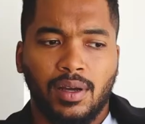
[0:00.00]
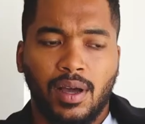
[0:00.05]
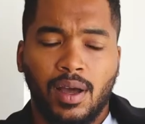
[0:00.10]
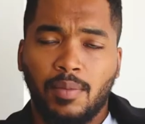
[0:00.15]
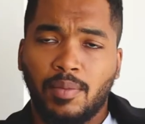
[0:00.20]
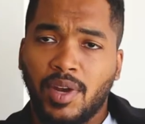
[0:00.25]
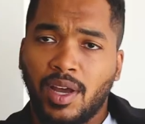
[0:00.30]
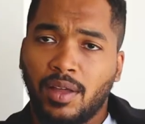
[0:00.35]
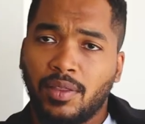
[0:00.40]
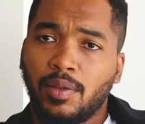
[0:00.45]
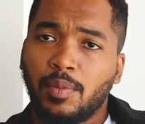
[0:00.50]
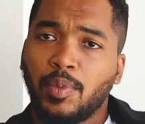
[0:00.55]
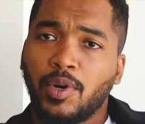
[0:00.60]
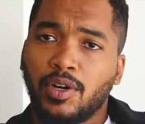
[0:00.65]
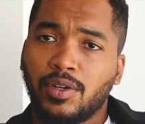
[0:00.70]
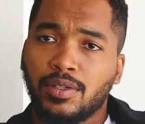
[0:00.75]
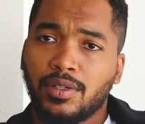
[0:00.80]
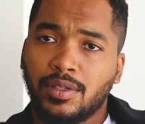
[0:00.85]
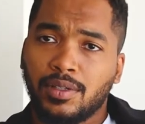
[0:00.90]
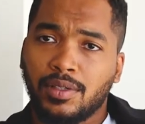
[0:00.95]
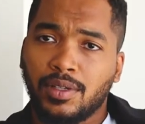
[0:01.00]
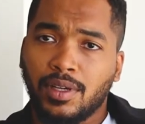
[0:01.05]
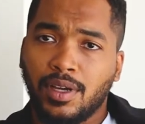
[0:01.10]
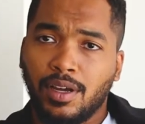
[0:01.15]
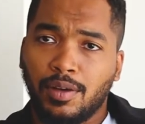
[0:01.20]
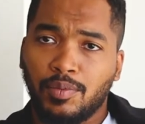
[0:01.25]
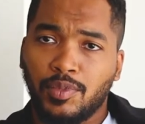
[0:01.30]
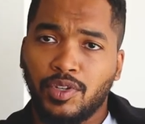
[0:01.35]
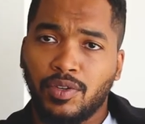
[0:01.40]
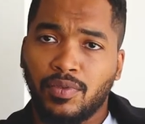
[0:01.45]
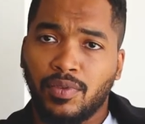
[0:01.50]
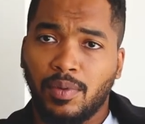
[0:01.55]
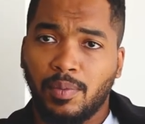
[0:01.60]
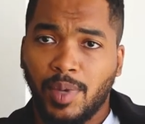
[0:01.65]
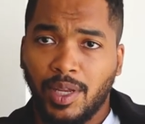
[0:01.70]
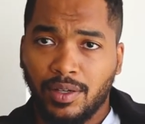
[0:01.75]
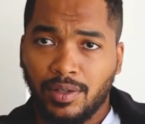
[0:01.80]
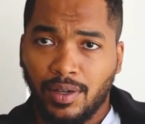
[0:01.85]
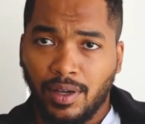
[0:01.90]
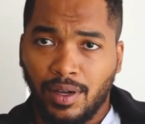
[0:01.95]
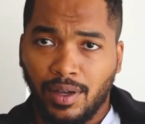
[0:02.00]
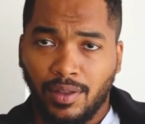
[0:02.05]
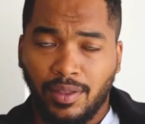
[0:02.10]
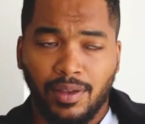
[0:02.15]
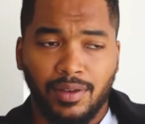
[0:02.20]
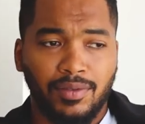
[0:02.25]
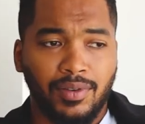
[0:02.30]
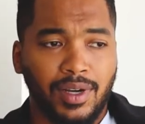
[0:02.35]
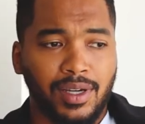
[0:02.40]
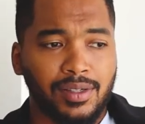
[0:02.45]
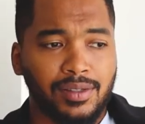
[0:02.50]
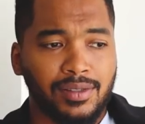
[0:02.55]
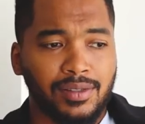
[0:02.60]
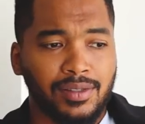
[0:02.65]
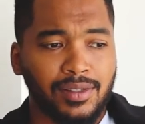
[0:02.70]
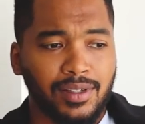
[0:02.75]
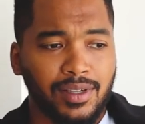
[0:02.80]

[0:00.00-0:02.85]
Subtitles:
I'm not the person to come to for mental health advice,